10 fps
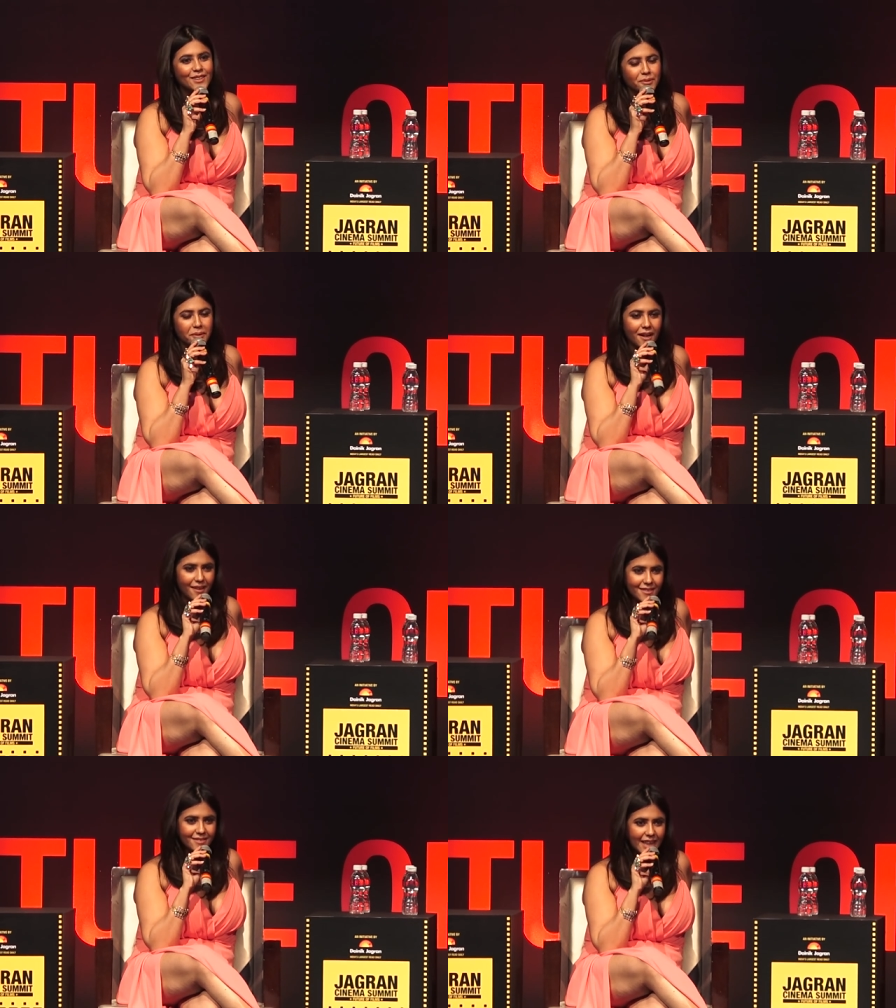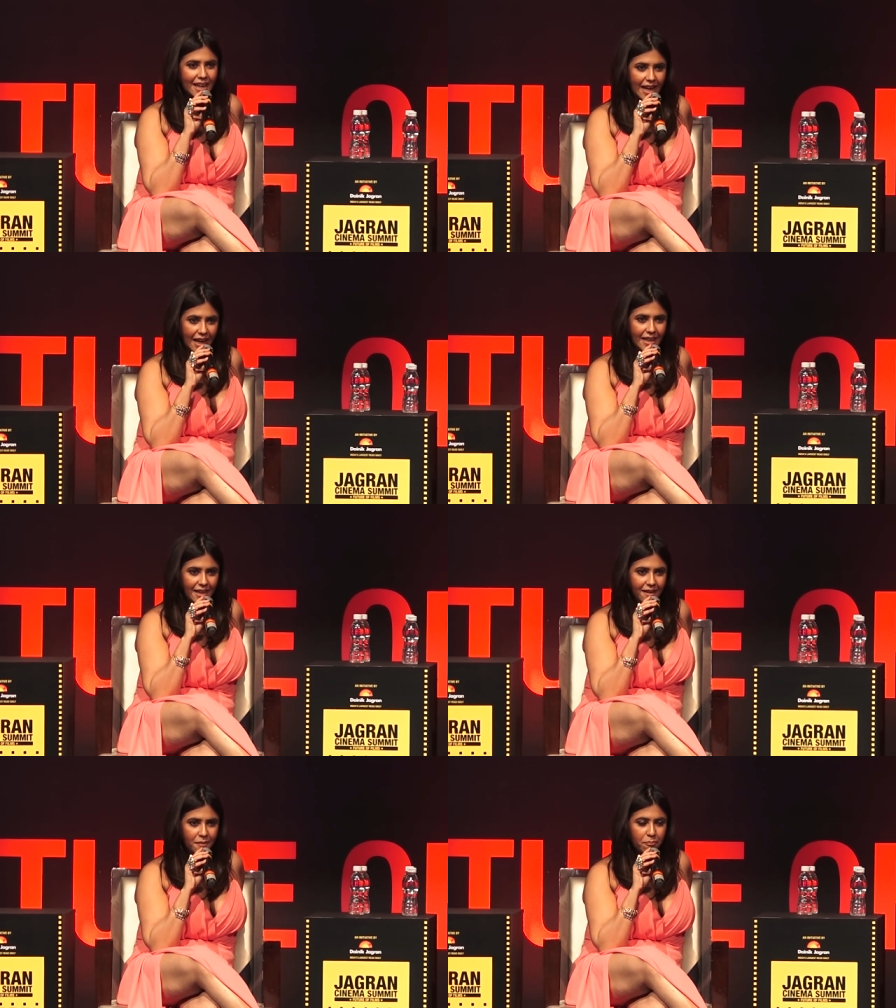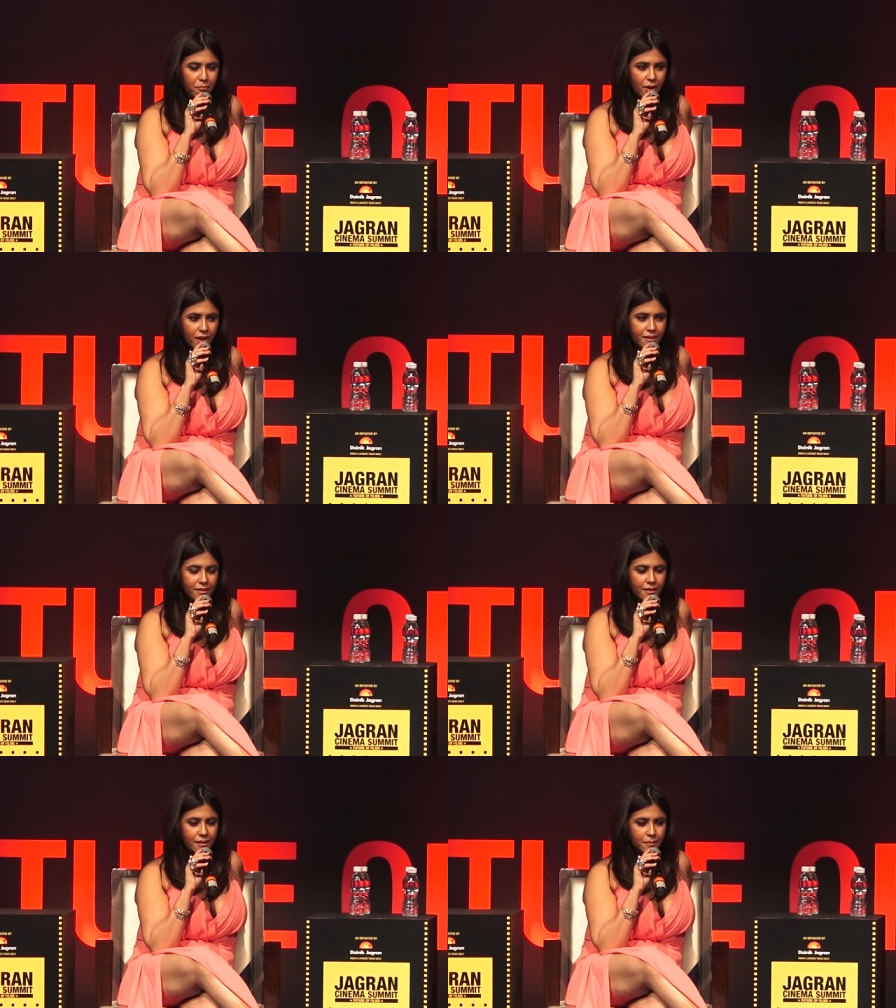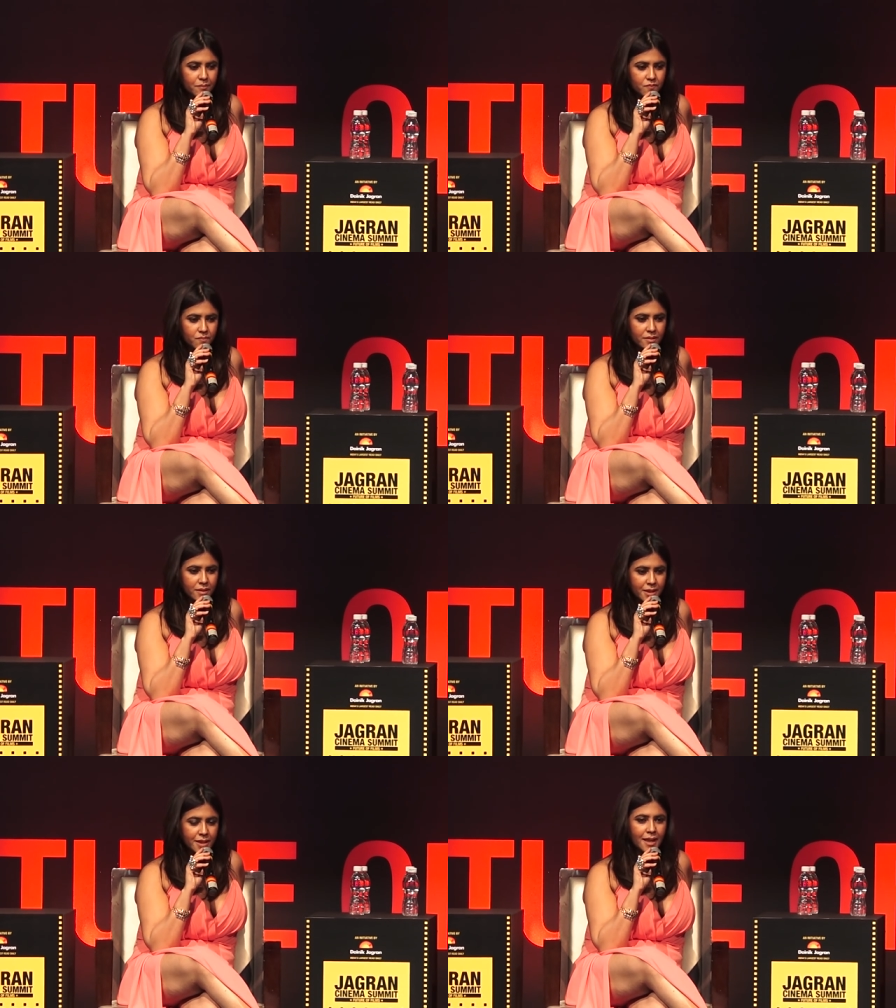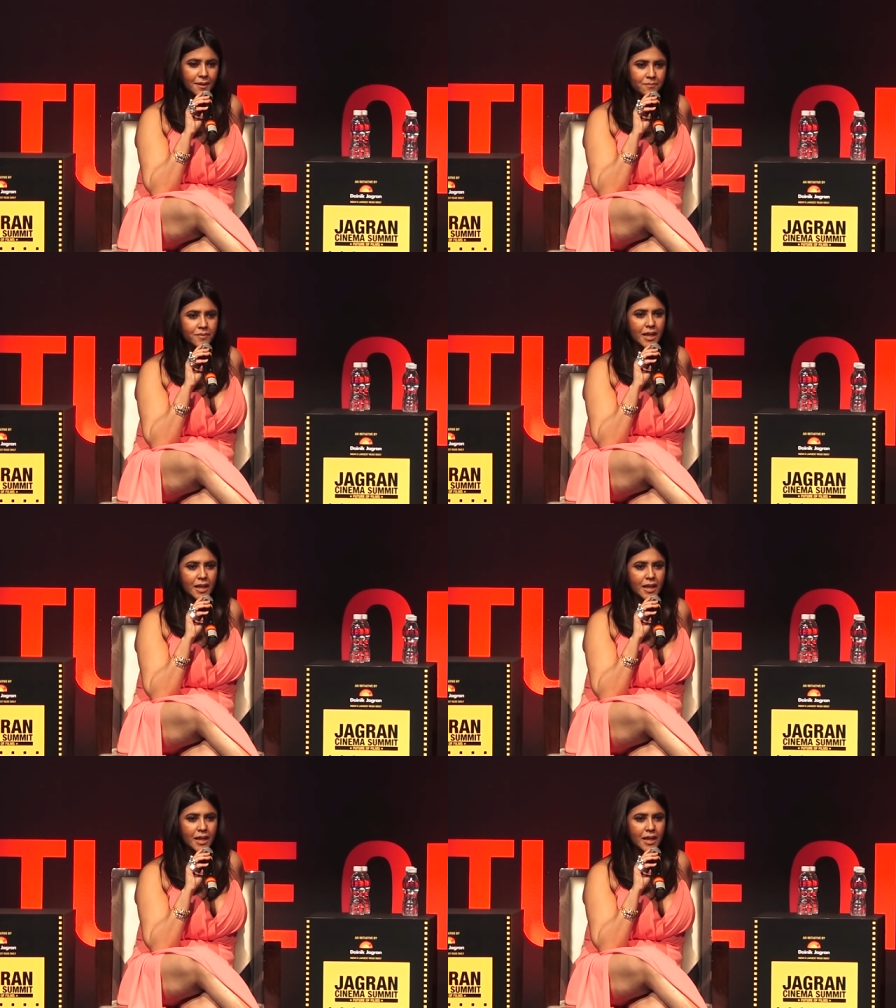So yeah, that I did. But um, yeah,